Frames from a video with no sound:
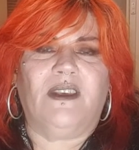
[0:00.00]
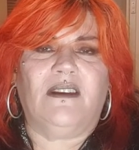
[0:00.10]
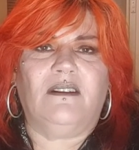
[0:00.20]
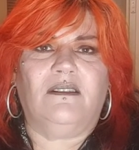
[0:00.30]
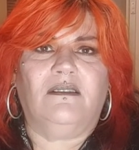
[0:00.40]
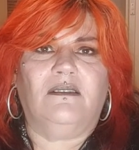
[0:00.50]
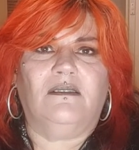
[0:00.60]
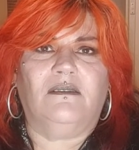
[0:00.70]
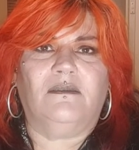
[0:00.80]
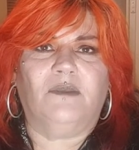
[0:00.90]
then
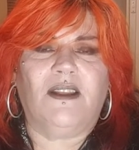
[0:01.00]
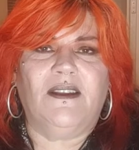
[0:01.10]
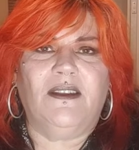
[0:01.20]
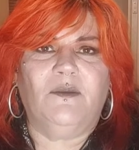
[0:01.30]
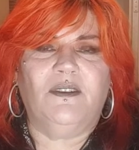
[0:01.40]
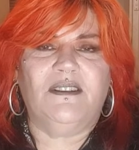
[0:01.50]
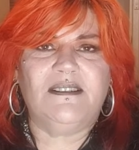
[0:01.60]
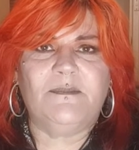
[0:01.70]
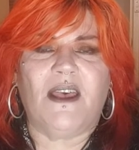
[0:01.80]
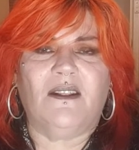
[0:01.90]
playing with
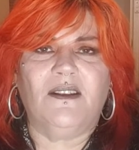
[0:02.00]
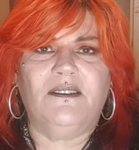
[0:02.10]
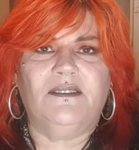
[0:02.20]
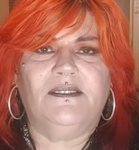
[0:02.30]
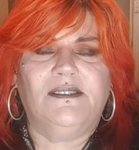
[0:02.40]
this palette,